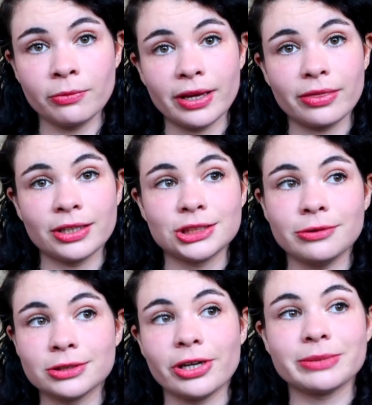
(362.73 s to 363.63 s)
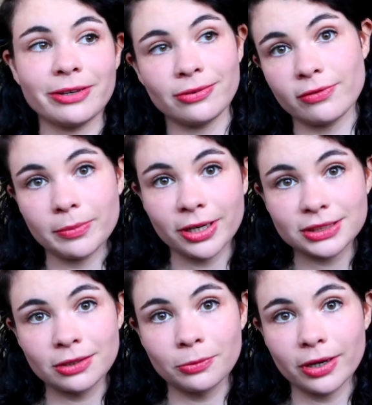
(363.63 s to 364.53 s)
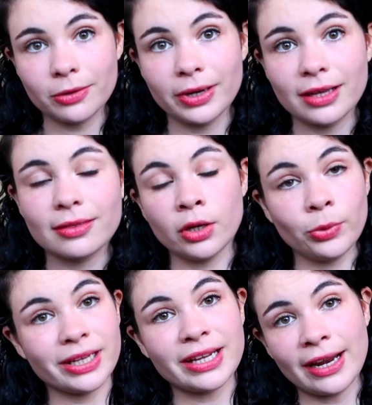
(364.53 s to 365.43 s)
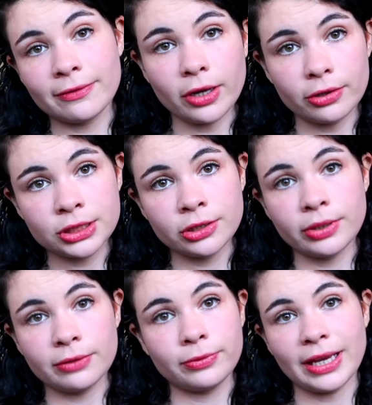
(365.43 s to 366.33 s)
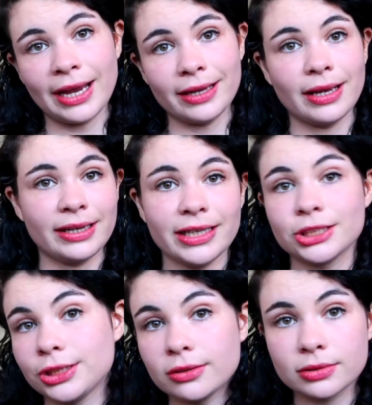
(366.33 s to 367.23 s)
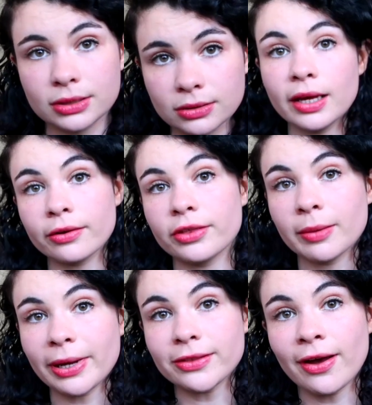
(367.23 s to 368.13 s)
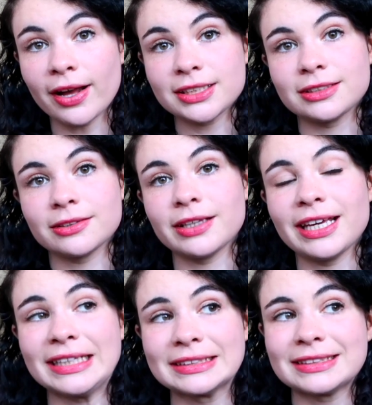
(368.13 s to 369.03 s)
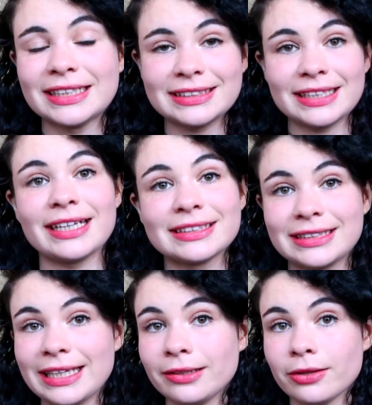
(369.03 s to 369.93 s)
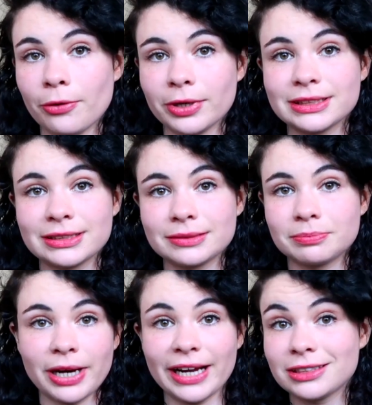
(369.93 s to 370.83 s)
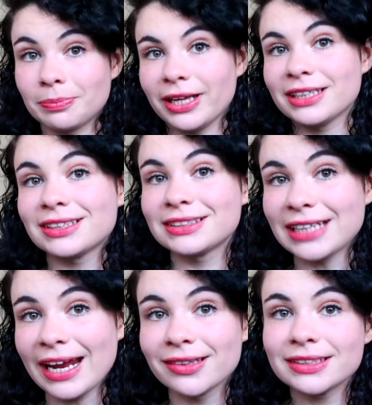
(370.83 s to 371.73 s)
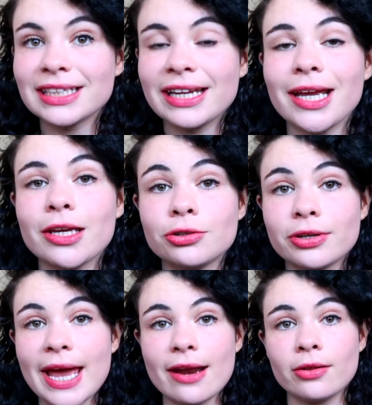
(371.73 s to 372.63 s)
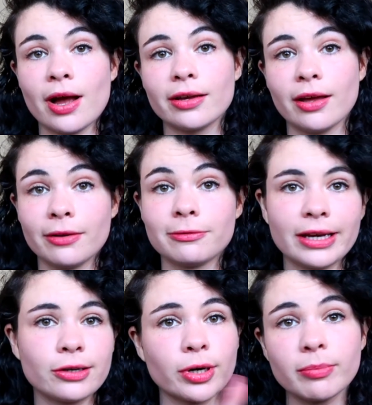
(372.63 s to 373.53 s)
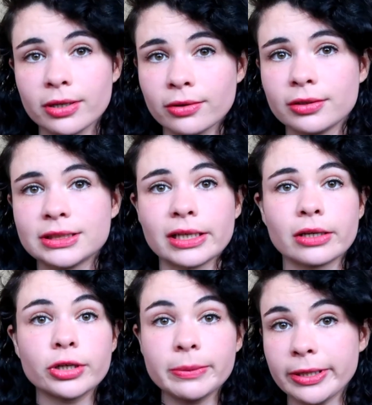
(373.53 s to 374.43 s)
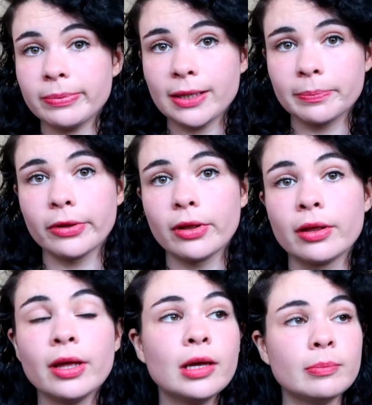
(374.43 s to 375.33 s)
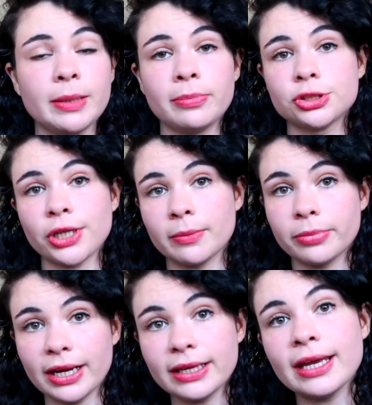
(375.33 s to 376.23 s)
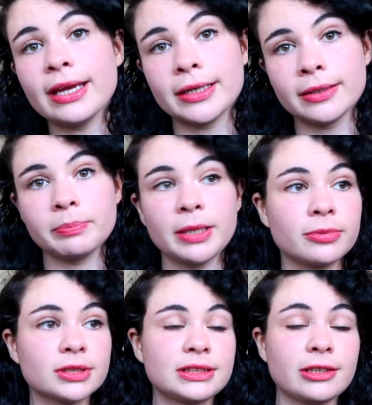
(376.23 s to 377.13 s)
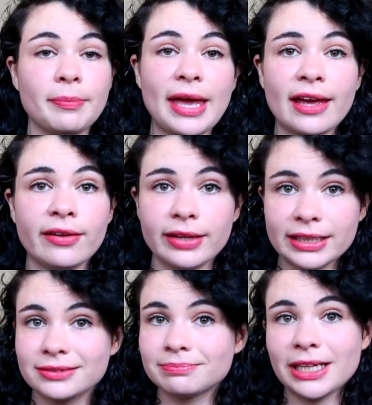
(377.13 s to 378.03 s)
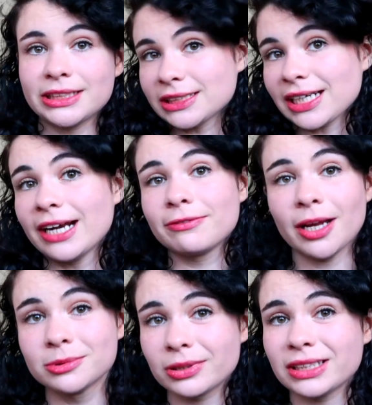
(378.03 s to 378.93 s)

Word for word: with, and she was always my favorite person to work with, who we could kind of go to if we had any issues. The other thing about the hostel is since it is the lowest priced place to stay in the city, you do get a lot of like criminals and creepy people. People try to break in, people steal mail. It just kind of comes with the